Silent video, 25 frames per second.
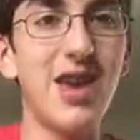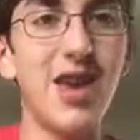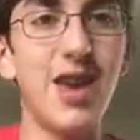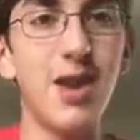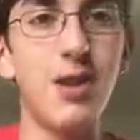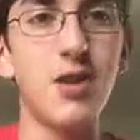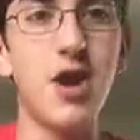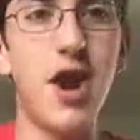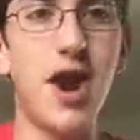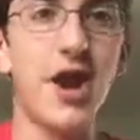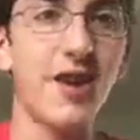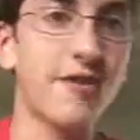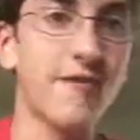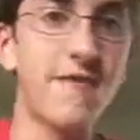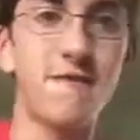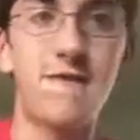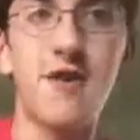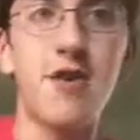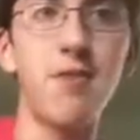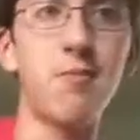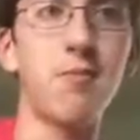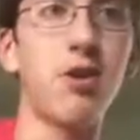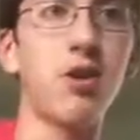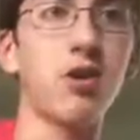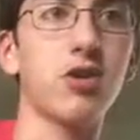and knocked
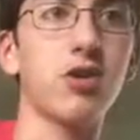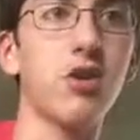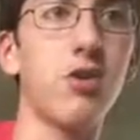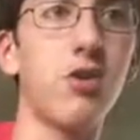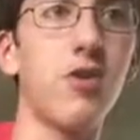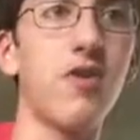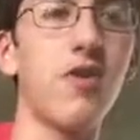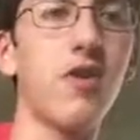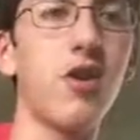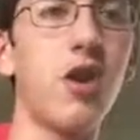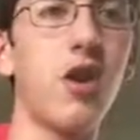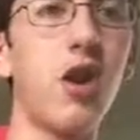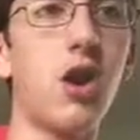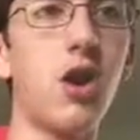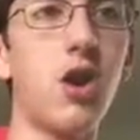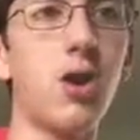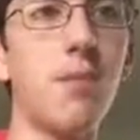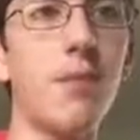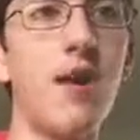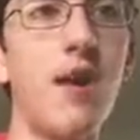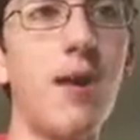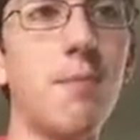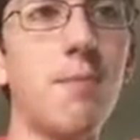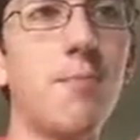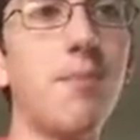Flint Marko in the
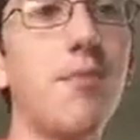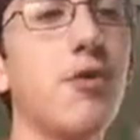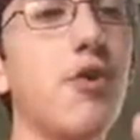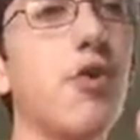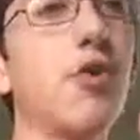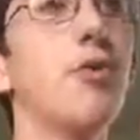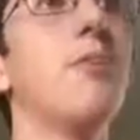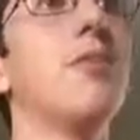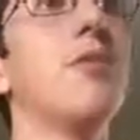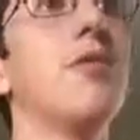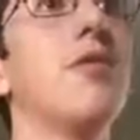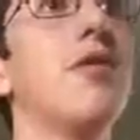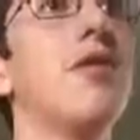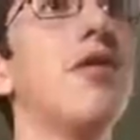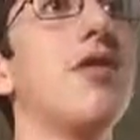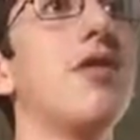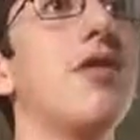arm, and boom,